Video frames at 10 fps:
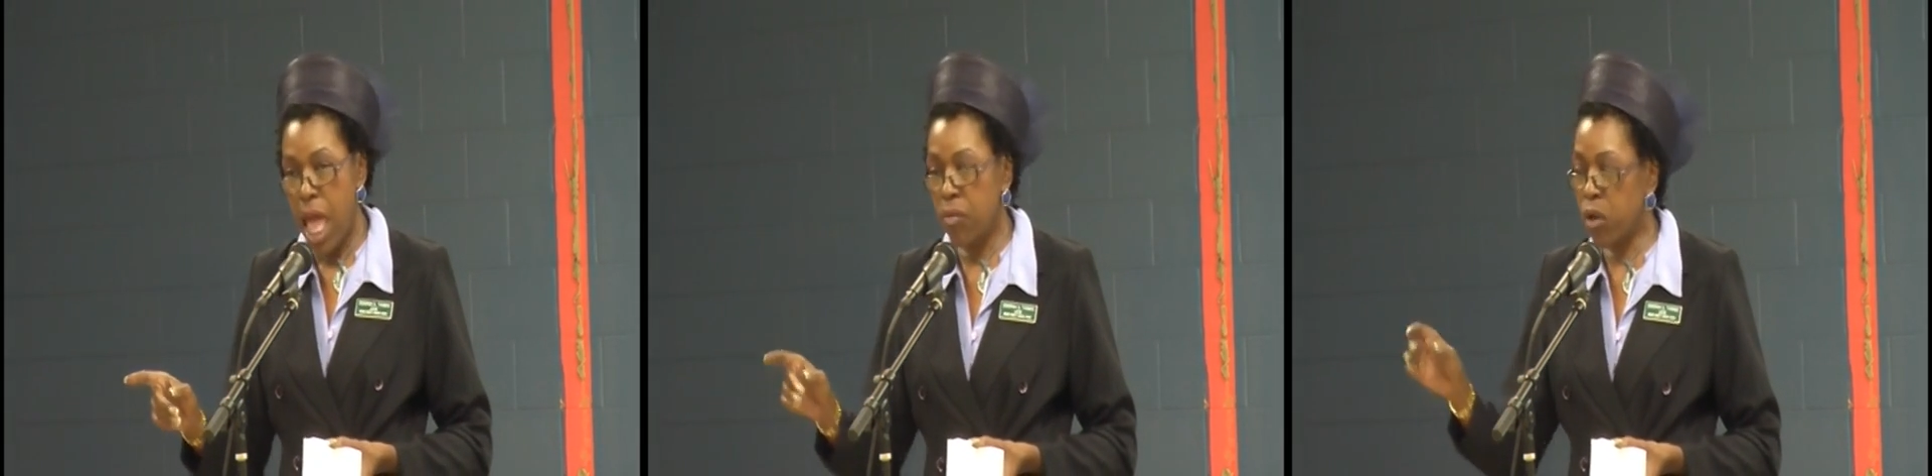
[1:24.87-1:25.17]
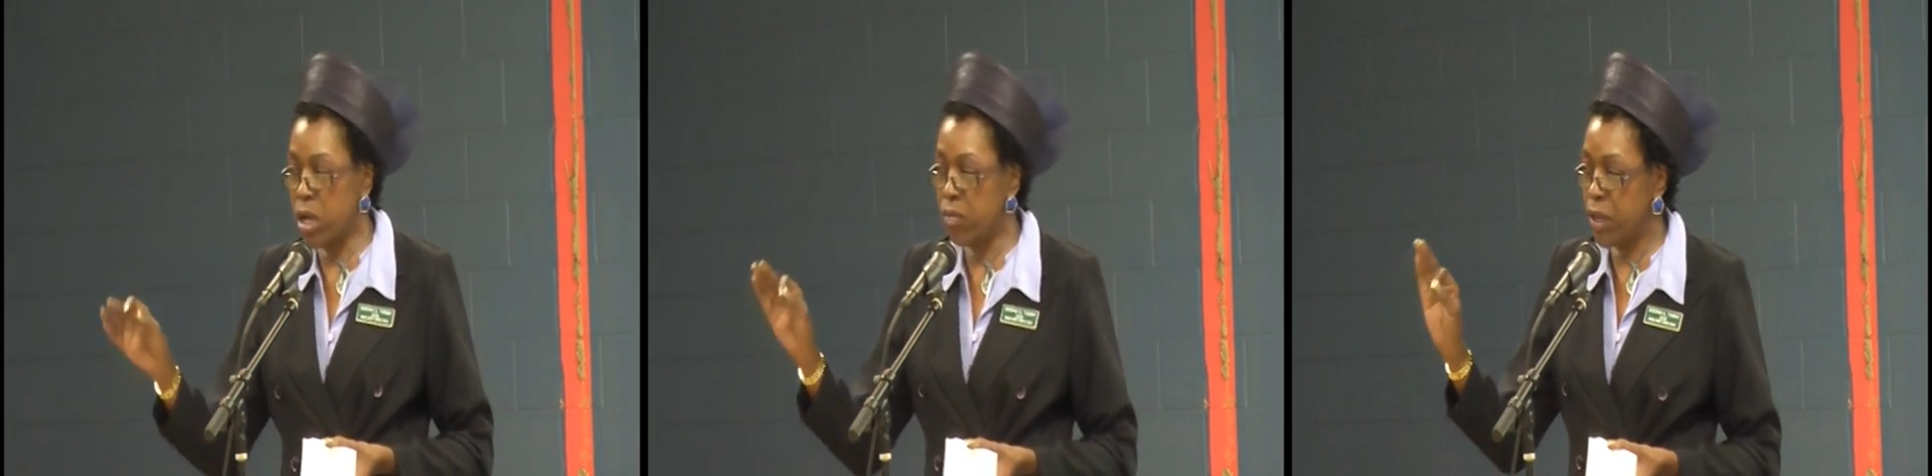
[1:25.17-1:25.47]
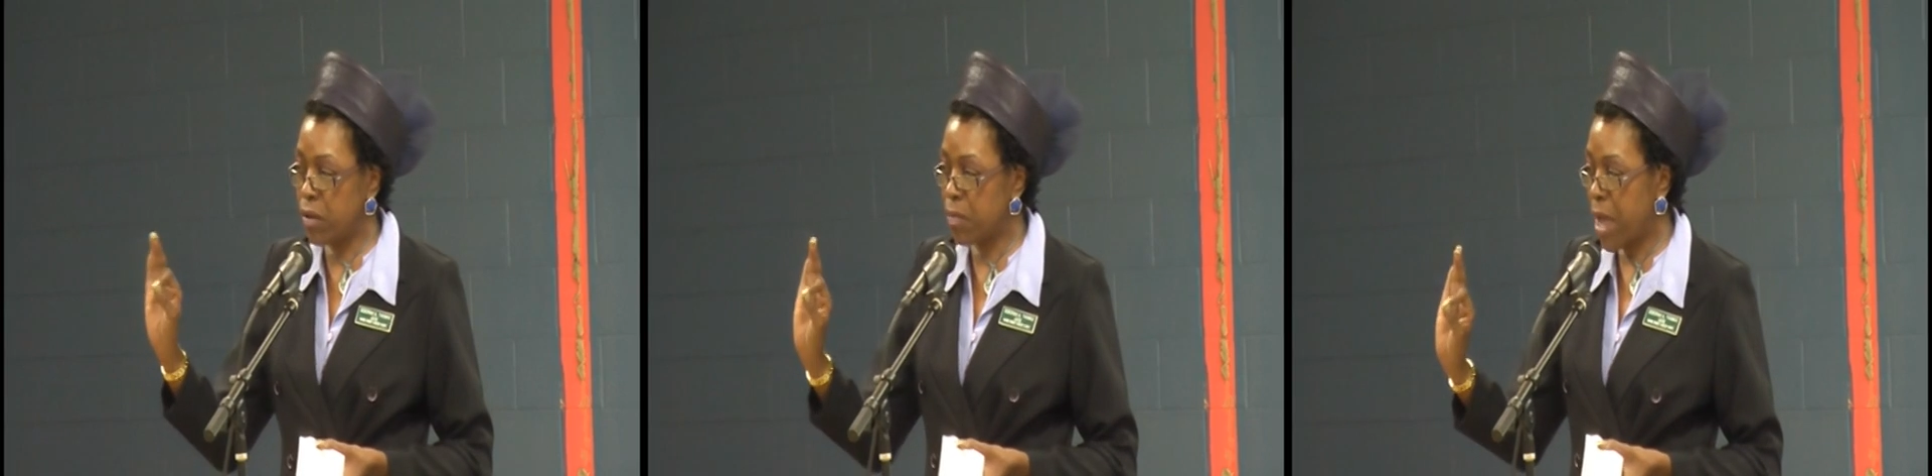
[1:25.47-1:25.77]
And one of the
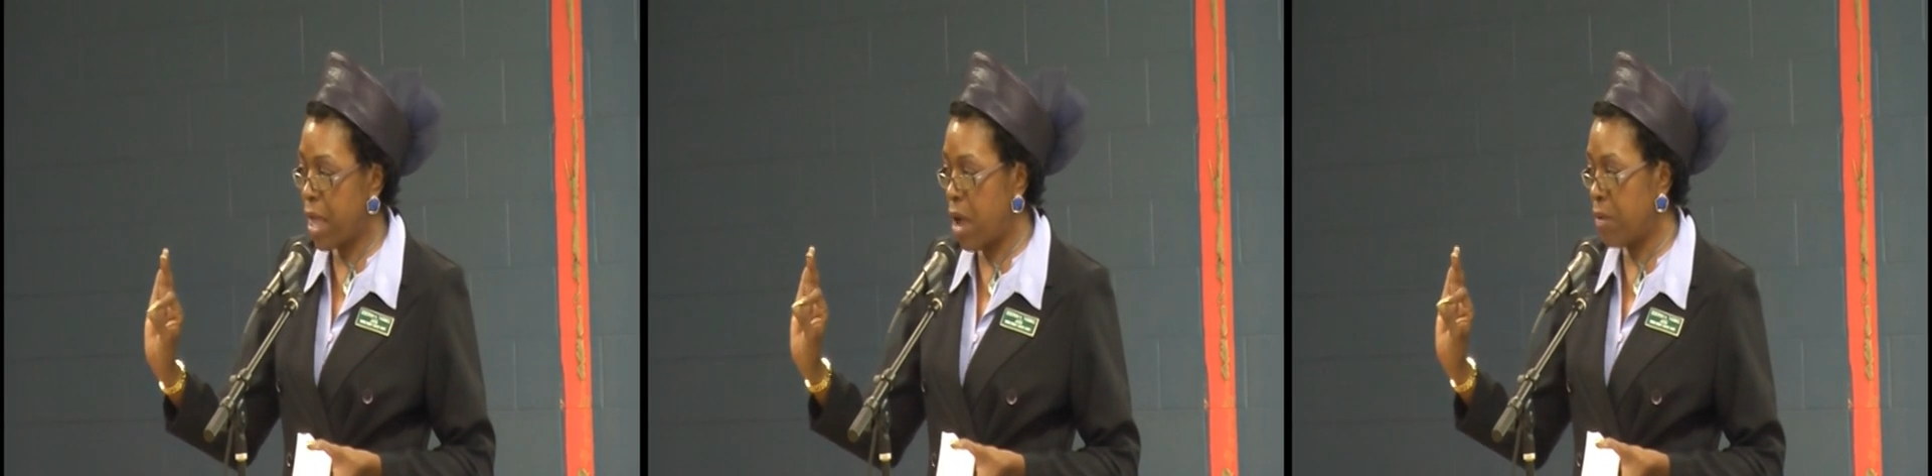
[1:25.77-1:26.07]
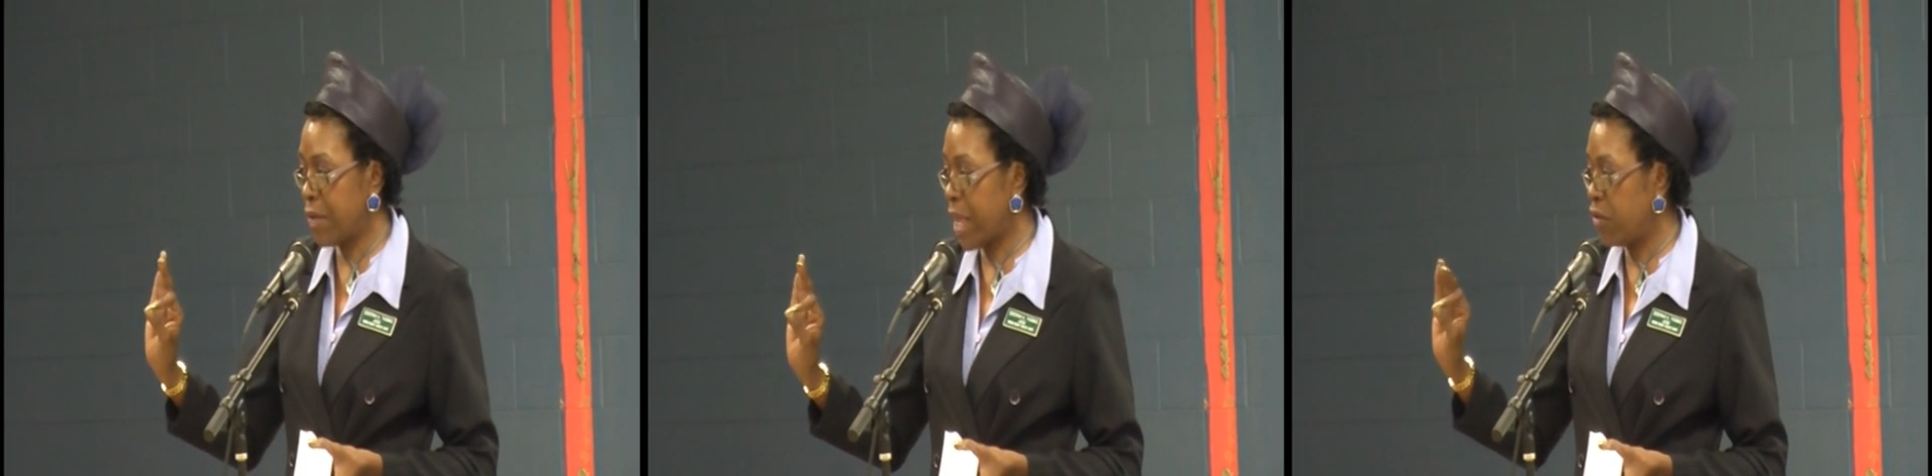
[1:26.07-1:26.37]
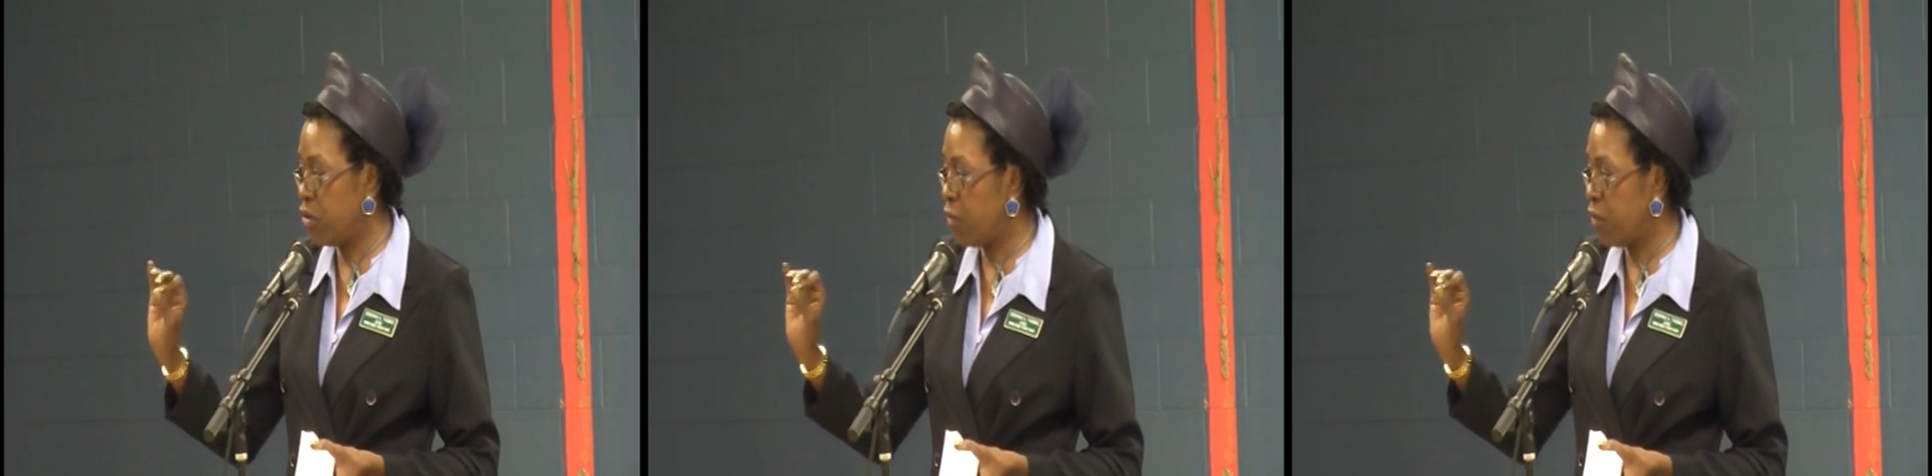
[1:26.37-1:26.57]
reasons why I always ask you